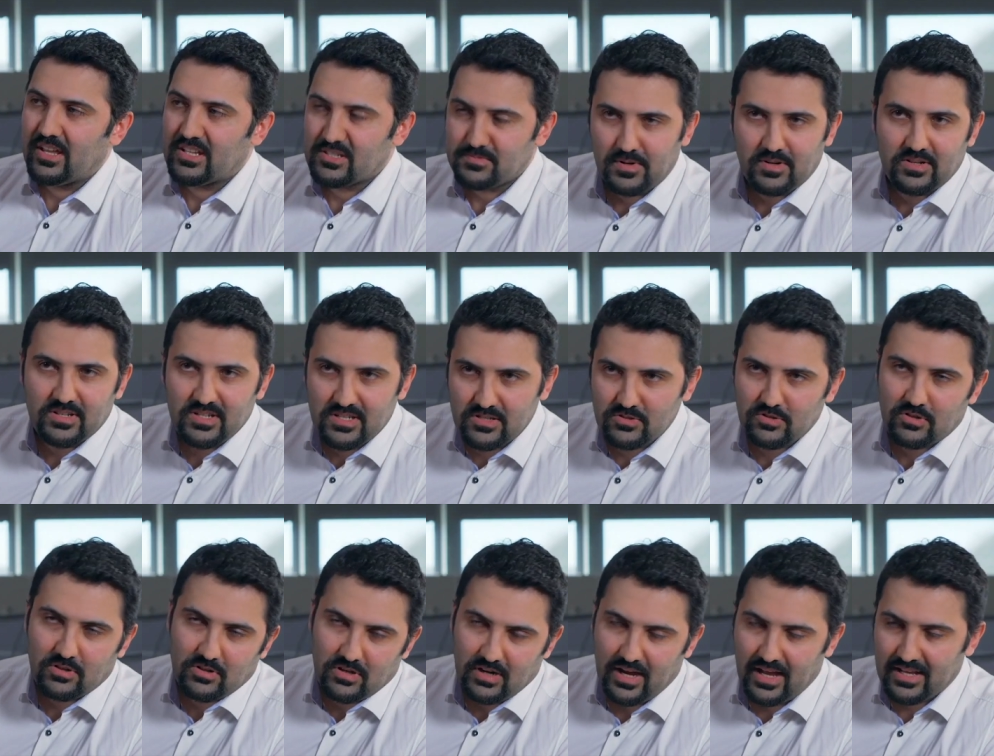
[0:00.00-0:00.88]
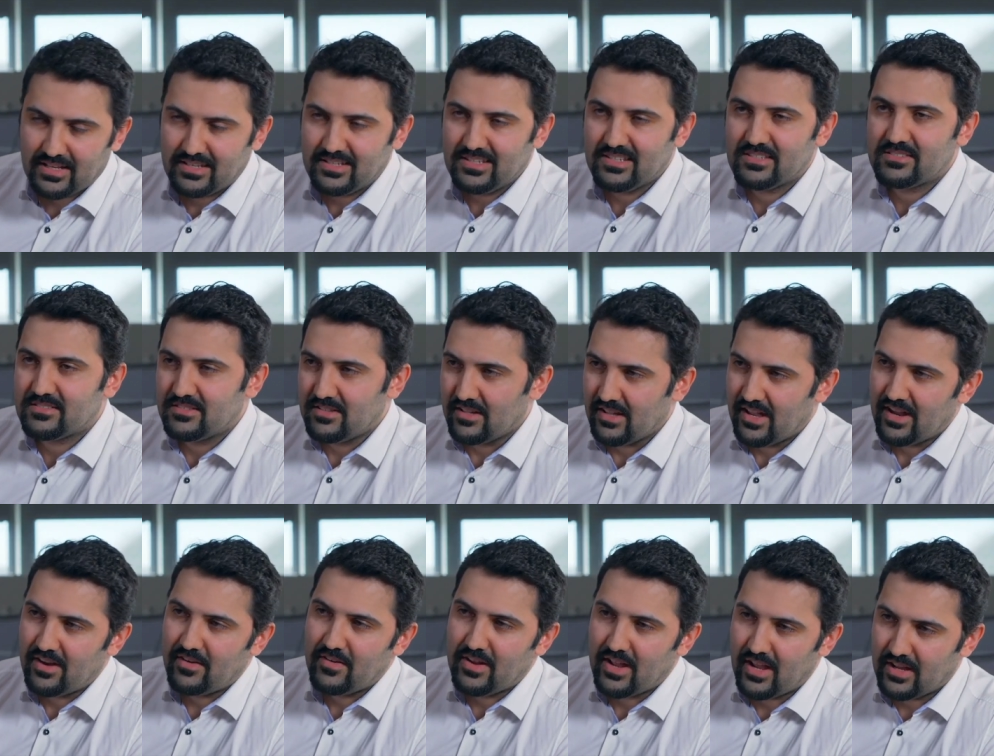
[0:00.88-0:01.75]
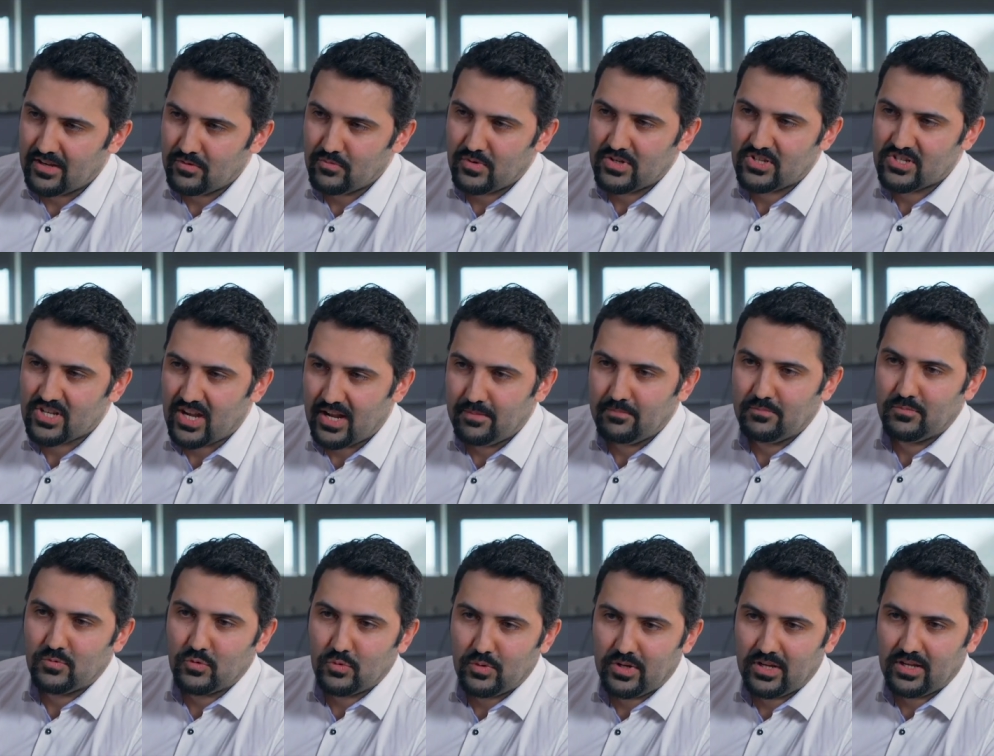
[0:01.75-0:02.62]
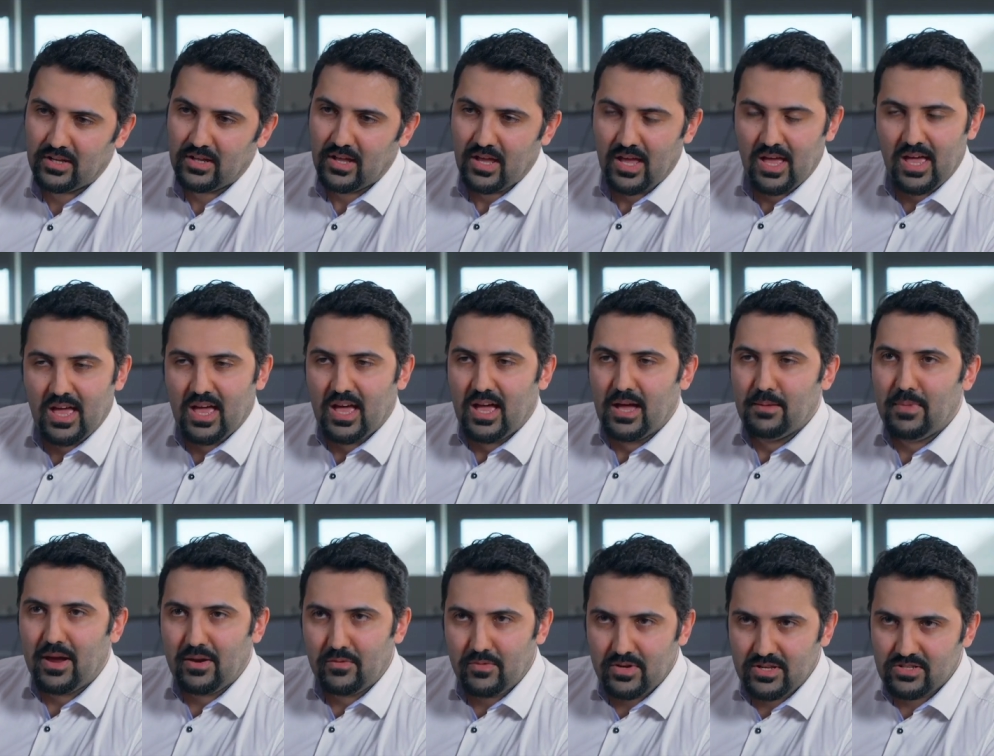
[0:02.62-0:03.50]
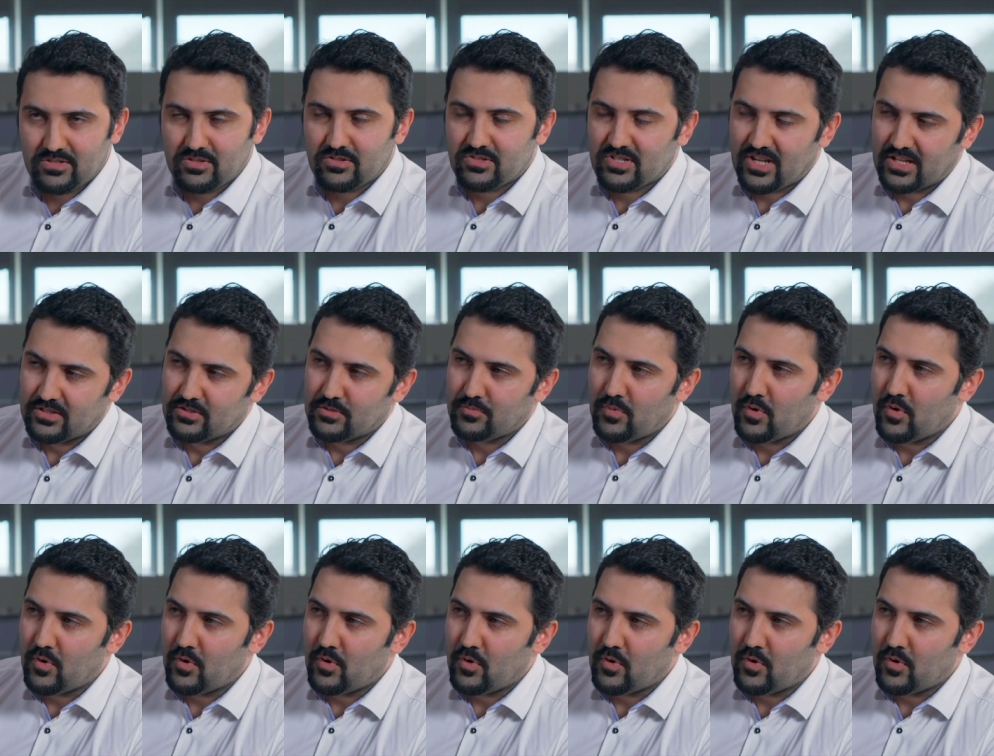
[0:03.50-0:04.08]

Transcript: expertise, or at least the area in which I'm doing my research at the